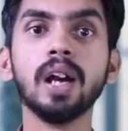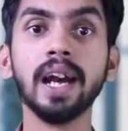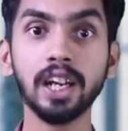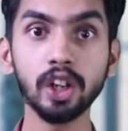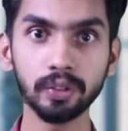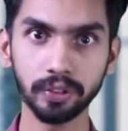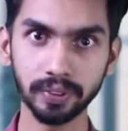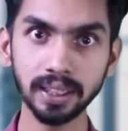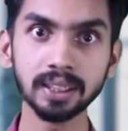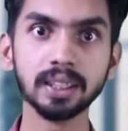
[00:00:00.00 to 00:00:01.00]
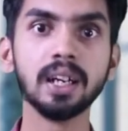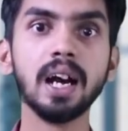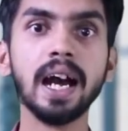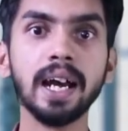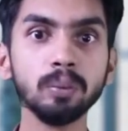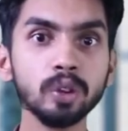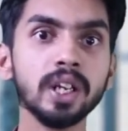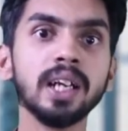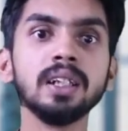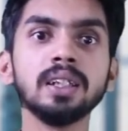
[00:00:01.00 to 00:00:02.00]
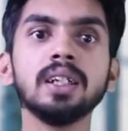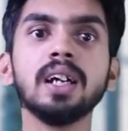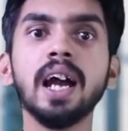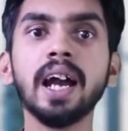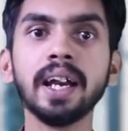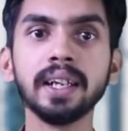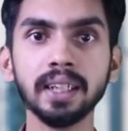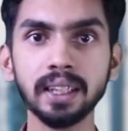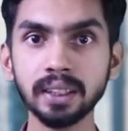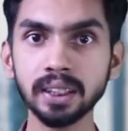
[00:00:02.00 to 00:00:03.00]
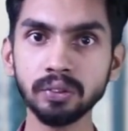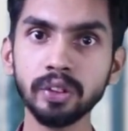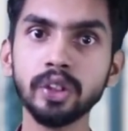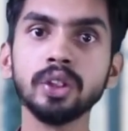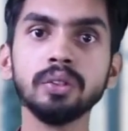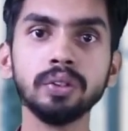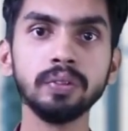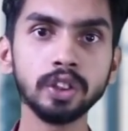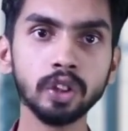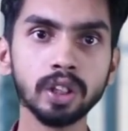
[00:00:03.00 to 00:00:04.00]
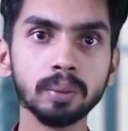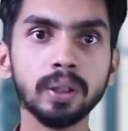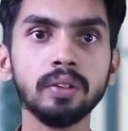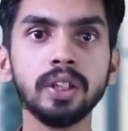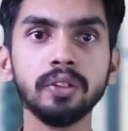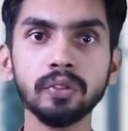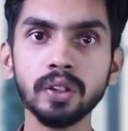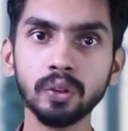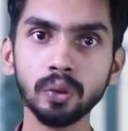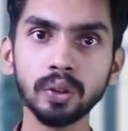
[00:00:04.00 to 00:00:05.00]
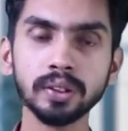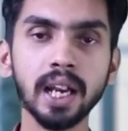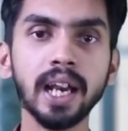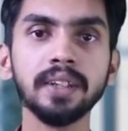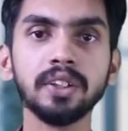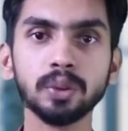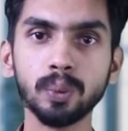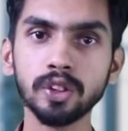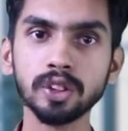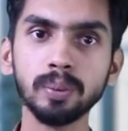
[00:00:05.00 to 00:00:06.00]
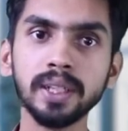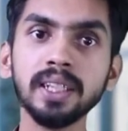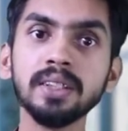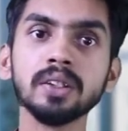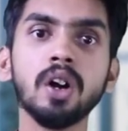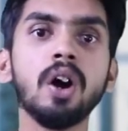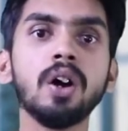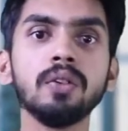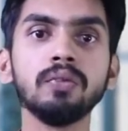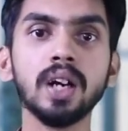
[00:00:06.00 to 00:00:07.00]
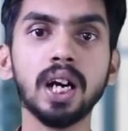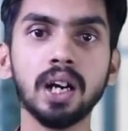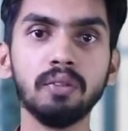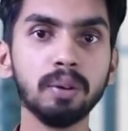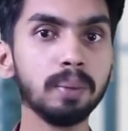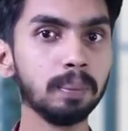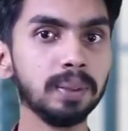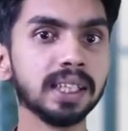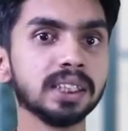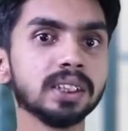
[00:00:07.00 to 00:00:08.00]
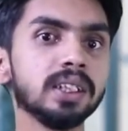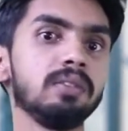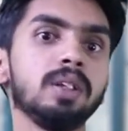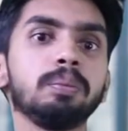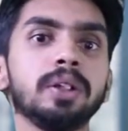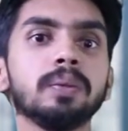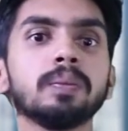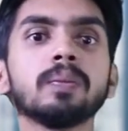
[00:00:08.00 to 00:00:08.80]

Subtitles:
Hello everyone, I am Kunal, and in this video we will talk about different roles and responsibilities of a web application developer.